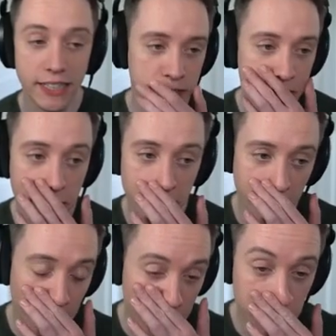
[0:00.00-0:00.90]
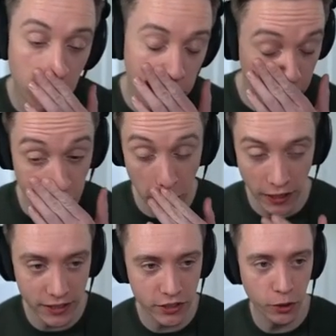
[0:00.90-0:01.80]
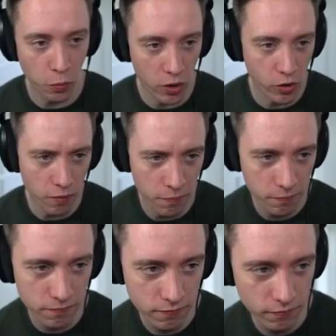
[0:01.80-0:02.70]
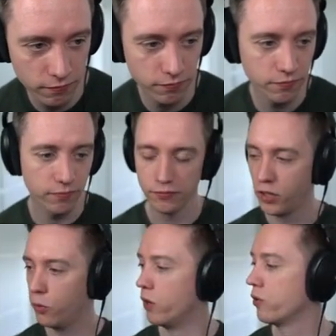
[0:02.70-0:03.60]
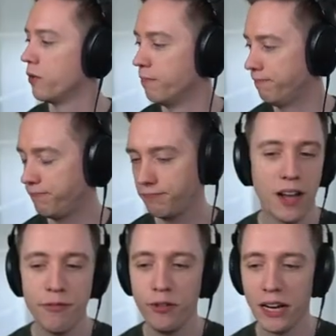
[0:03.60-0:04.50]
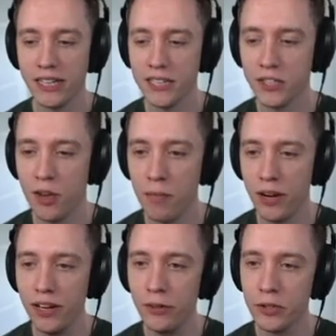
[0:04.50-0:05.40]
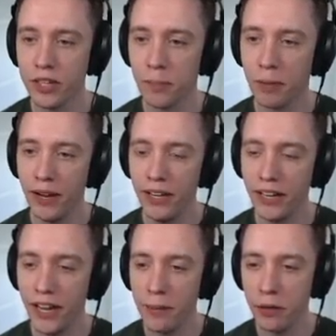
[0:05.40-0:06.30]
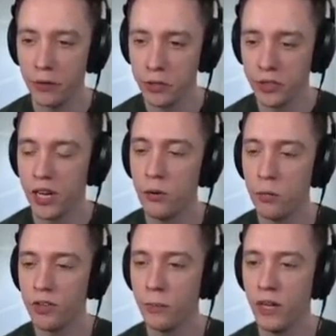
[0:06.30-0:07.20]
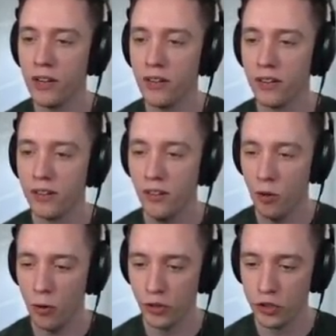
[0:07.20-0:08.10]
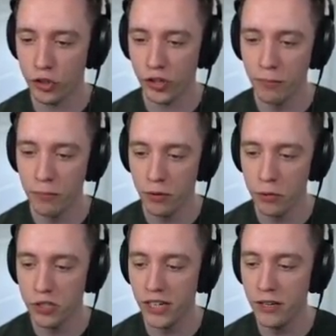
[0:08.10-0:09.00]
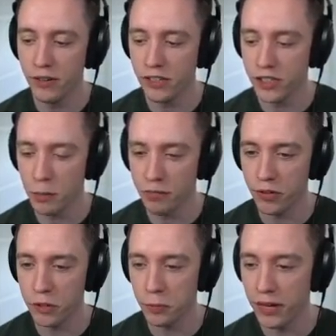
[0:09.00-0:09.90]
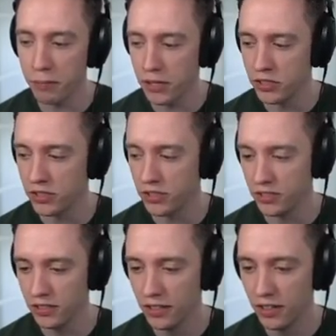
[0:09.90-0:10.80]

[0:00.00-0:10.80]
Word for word: tested it anyways, though, for science. You're welcome. You're welcome. I feel like that's somebody who's like playing the game alongside with me on the stream who's leaving some of those bait messages.